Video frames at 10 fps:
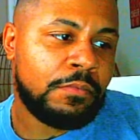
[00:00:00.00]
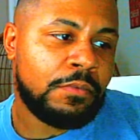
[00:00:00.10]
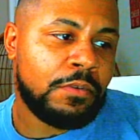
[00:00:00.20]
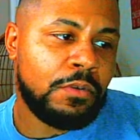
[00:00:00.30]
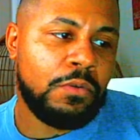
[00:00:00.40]

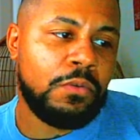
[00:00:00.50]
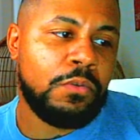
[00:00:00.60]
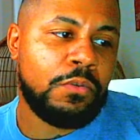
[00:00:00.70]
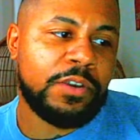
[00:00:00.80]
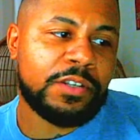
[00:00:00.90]
Oh,
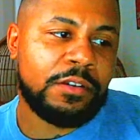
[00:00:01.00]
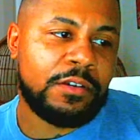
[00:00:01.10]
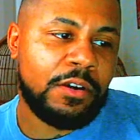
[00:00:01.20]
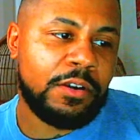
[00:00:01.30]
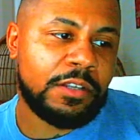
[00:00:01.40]
Christian
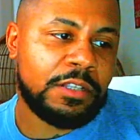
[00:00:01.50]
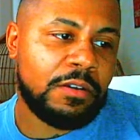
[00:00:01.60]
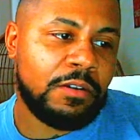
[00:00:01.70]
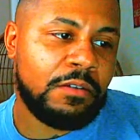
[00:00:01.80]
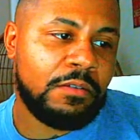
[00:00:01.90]
Kirk
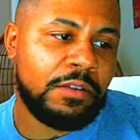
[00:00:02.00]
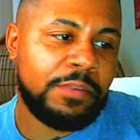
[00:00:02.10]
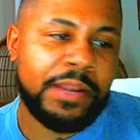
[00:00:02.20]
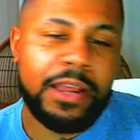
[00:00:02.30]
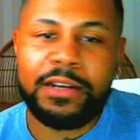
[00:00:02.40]
he's been
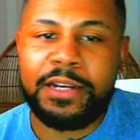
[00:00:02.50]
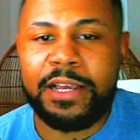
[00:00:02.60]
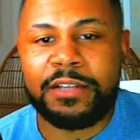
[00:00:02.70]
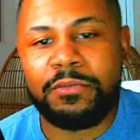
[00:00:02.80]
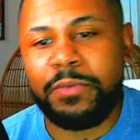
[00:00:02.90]
out the last
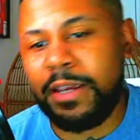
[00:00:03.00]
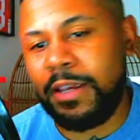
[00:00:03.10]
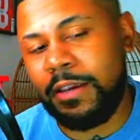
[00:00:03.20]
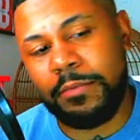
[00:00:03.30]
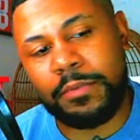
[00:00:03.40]
2
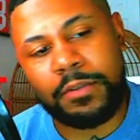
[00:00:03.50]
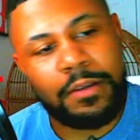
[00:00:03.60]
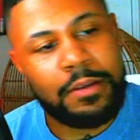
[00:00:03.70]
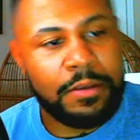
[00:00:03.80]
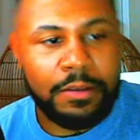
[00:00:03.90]
games.
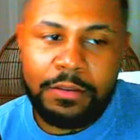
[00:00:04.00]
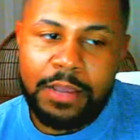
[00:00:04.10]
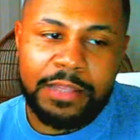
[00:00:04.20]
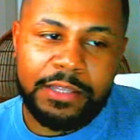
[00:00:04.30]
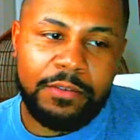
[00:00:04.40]
I
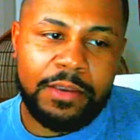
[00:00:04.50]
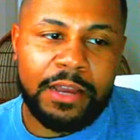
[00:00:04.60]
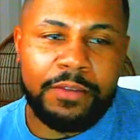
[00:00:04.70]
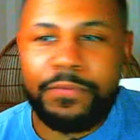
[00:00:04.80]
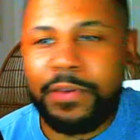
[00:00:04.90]
think
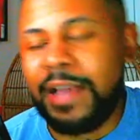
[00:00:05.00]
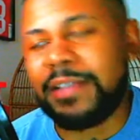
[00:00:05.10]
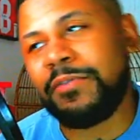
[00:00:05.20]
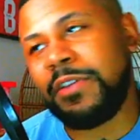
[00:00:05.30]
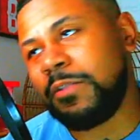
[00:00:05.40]
that's the
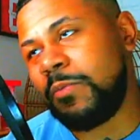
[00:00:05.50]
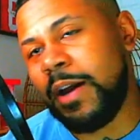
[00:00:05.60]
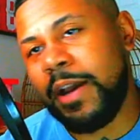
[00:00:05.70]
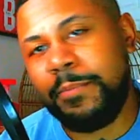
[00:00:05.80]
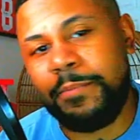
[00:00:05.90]
reason
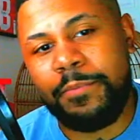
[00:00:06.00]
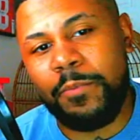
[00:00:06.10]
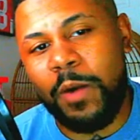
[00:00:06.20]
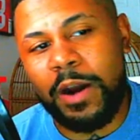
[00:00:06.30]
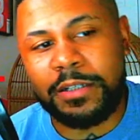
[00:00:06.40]
why
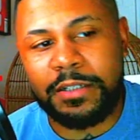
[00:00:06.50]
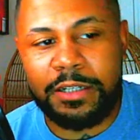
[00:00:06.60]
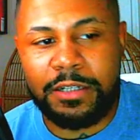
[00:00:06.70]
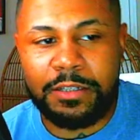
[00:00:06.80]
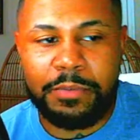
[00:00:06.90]
Washington
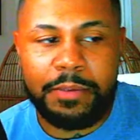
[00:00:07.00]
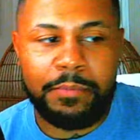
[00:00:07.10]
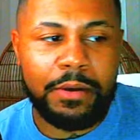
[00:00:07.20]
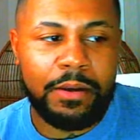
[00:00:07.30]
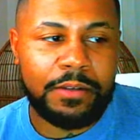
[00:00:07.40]
has been
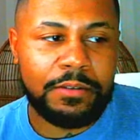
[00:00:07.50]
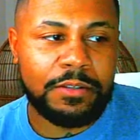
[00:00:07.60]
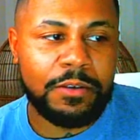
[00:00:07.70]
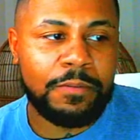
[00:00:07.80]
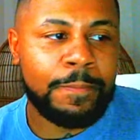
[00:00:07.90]
balling.
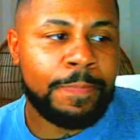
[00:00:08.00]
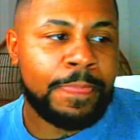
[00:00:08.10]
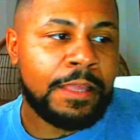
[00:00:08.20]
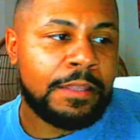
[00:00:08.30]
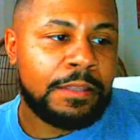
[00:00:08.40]
So
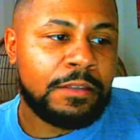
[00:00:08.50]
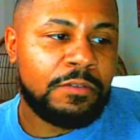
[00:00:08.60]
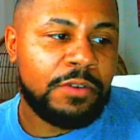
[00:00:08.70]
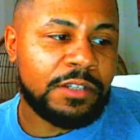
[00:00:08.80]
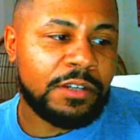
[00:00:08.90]

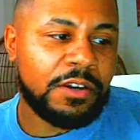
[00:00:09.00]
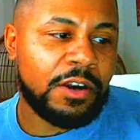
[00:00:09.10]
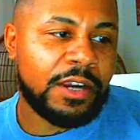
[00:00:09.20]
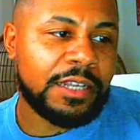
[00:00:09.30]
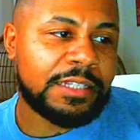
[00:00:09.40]
Christian Kirk
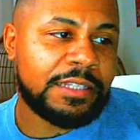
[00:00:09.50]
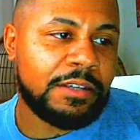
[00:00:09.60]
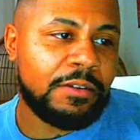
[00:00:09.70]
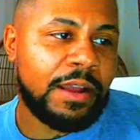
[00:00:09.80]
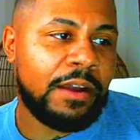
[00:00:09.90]
is
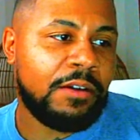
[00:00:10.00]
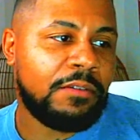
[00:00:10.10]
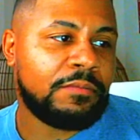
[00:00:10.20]
still out.